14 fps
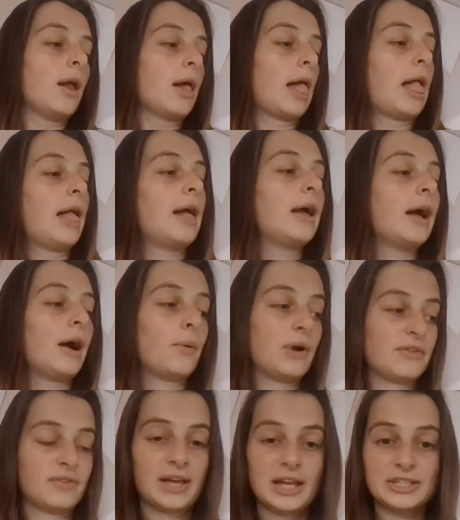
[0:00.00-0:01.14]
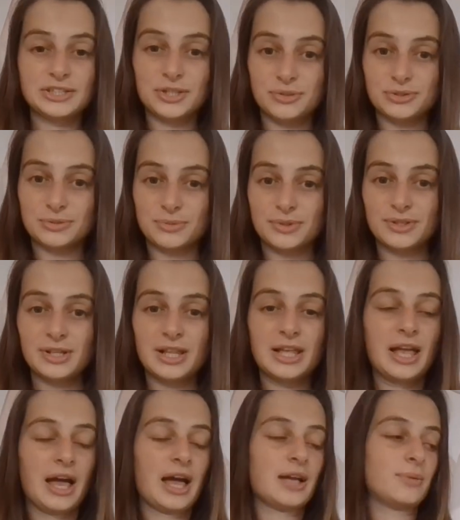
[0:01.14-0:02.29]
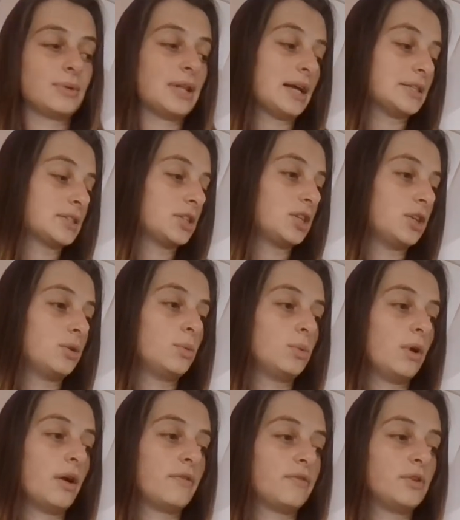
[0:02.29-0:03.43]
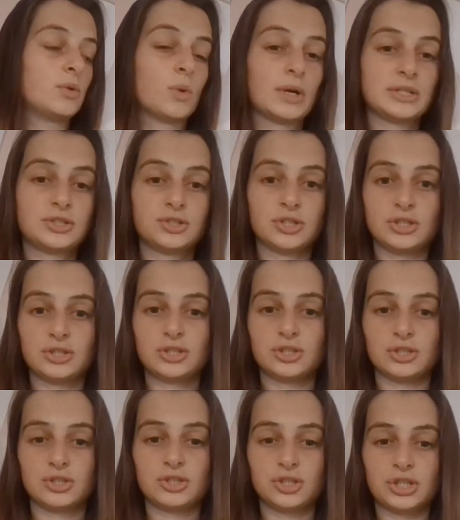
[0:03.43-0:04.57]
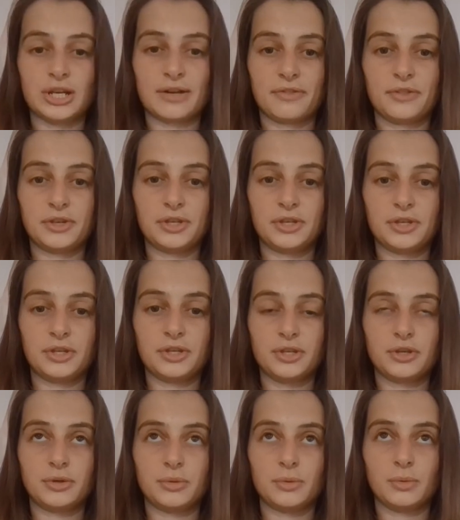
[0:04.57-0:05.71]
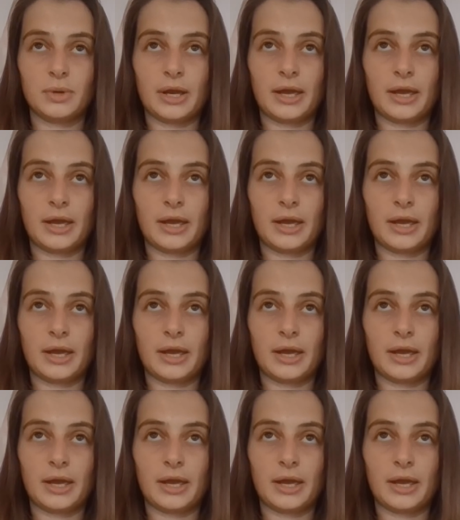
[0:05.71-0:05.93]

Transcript: However, as usual, I will ask you a few questions just to check that you